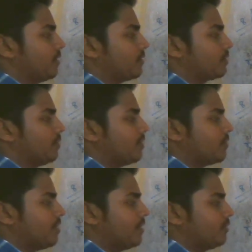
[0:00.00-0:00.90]
so your
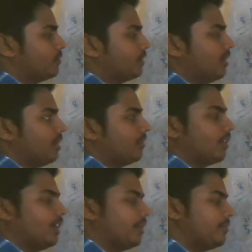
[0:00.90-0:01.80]
1 2 3
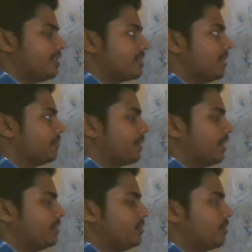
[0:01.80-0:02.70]
remain same
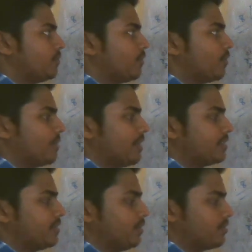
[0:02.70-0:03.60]
and 0 4 minus
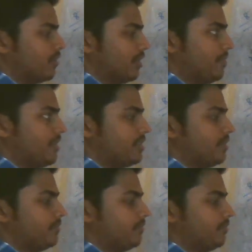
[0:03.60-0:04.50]
3 also will remain
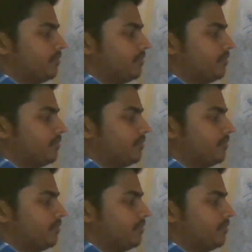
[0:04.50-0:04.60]
same.